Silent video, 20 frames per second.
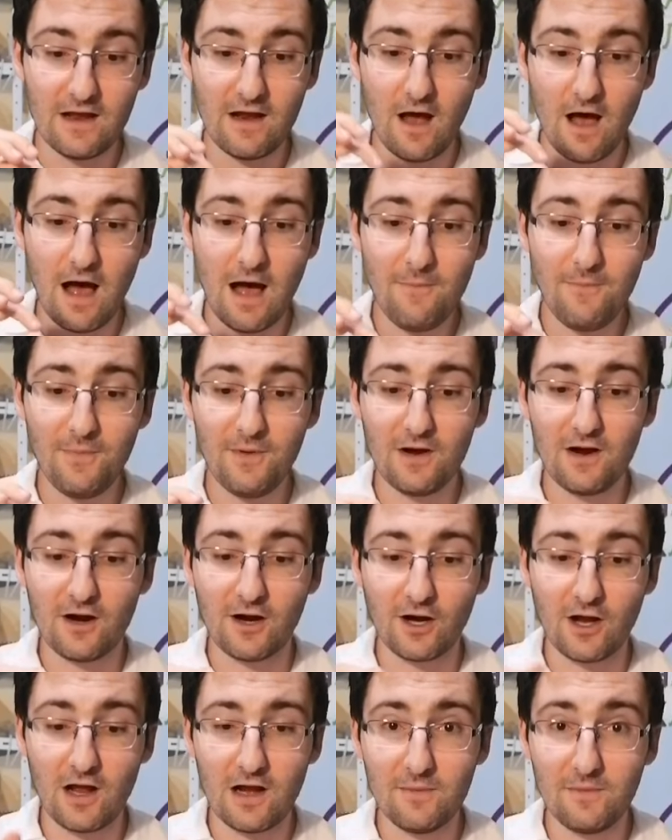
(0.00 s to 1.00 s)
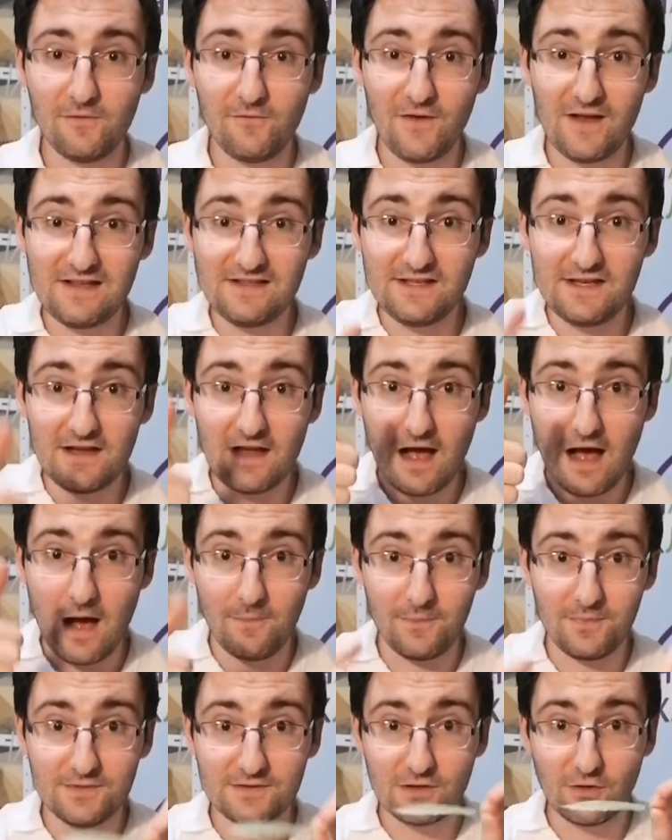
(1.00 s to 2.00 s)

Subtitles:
and up are gonna be facing up.